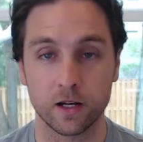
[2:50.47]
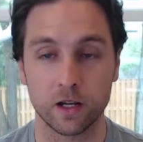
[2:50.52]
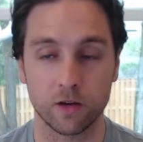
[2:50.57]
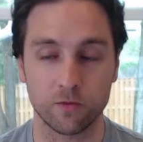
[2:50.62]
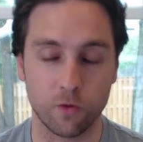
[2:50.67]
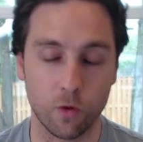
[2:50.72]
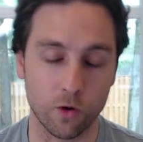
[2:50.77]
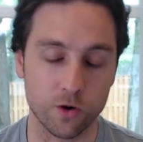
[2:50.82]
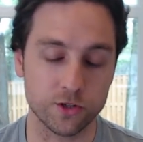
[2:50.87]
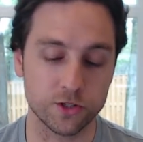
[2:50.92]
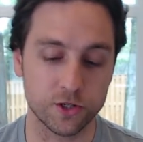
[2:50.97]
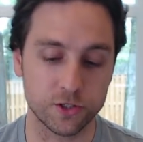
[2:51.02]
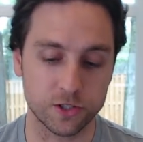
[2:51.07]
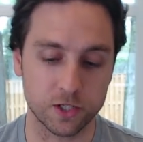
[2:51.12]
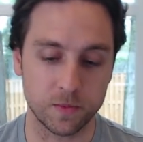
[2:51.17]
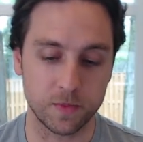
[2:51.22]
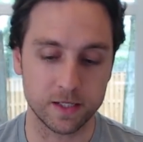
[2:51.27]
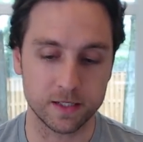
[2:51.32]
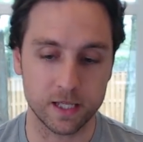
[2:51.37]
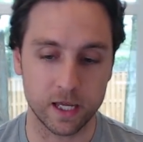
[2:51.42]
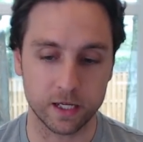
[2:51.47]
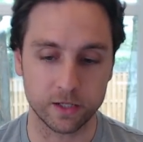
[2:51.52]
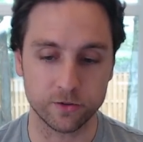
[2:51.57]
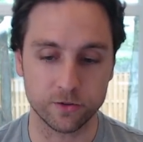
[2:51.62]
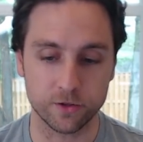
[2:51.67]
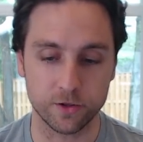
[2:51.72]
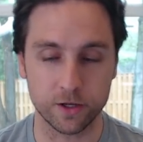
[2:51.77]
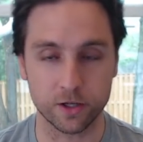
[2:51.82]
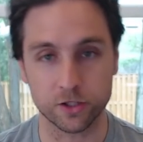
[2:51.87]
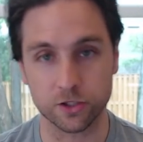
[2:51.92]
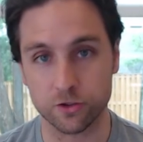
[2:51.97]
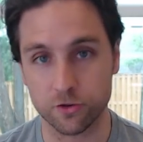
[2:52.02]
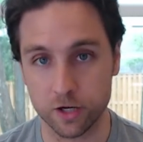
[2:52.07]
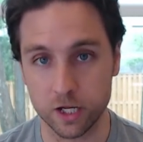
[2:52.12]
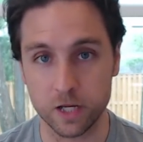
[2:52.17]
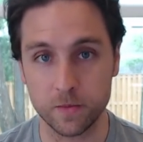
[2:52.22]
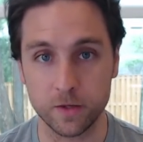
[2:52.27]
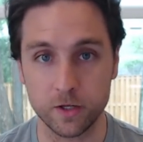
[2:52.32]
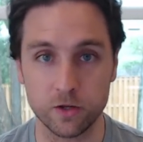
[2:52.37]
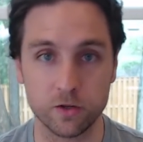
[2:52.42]
Now, of course, this can be taken to the
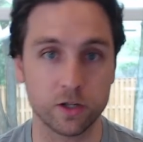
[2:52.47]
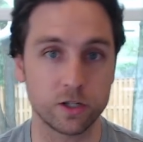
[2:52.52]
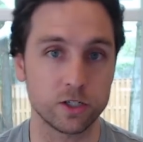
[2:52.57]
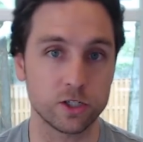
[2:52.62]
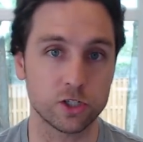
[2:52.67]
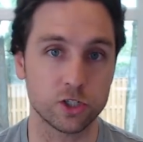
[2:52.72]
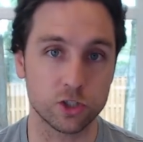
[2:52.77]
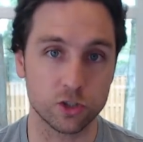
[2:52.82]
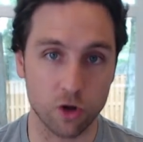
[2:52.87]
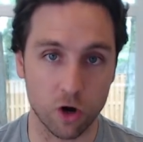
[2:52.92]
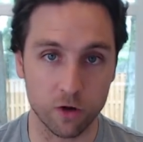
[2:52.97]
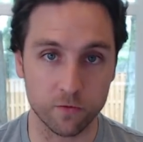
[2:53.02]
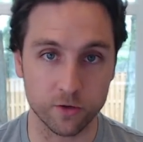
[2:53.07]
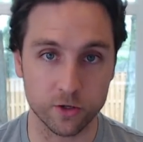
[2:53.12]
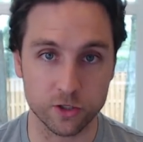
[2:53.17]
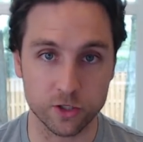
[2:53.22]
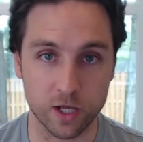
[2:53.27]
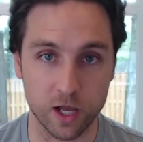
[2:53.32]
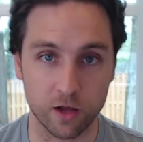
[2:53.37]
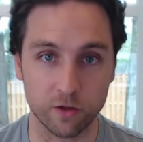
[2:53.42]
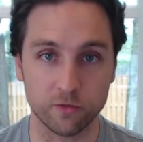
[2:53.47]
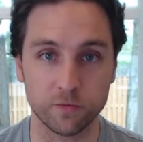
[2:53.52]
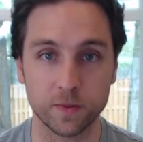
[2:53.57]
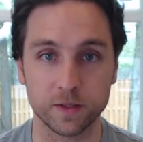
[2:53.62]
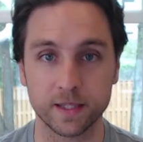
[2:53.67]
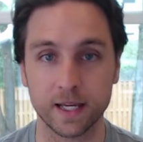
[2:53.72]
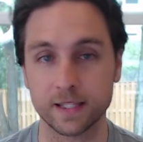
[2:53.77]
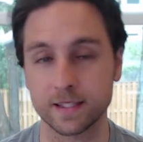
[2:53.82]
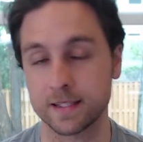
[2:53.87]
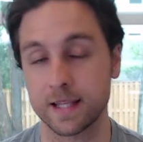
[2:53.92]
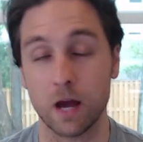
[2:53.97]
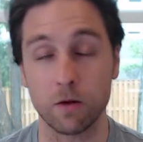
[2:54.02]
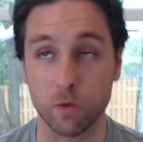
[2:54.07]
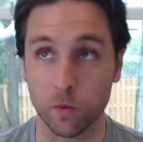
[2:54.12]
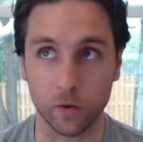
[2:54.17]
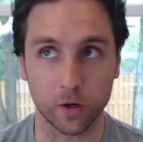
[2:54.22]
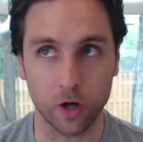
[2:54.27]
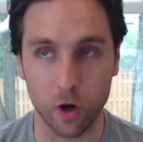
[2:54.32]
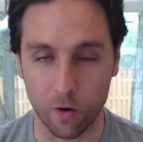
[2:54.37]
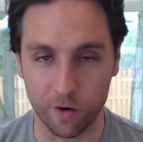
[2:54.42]
extreme and you can just starve yourself, but that's not
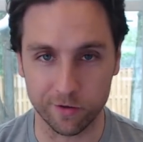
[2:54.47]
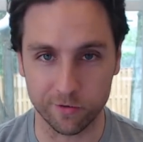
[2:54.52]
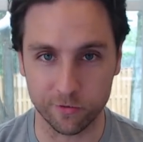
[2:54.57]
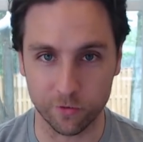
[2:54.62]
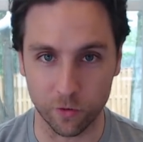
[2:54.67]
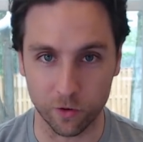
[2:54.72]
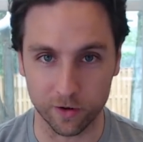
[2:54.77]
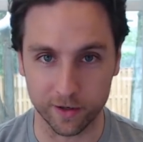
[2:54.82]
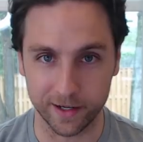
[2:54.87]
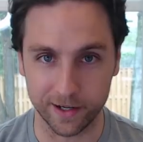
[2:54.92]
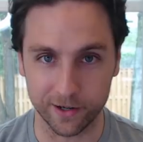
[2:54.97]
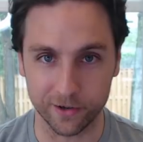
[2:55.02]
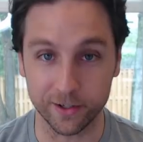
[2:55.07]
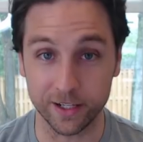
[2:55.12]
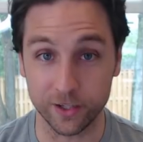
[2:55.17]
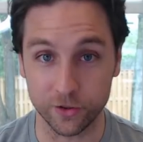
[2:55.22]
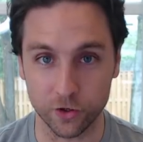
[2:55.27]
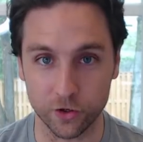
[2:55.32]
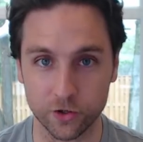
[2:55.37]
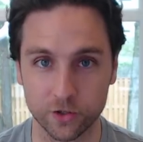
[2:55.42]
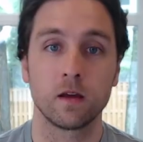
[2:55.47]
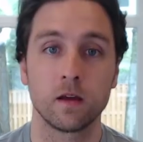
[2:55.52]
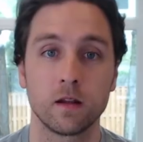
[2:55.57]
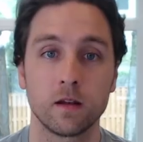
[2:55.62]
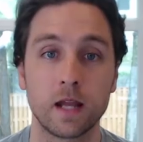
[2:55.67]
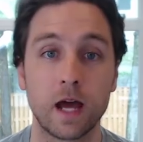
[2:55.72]
what we're going for here either.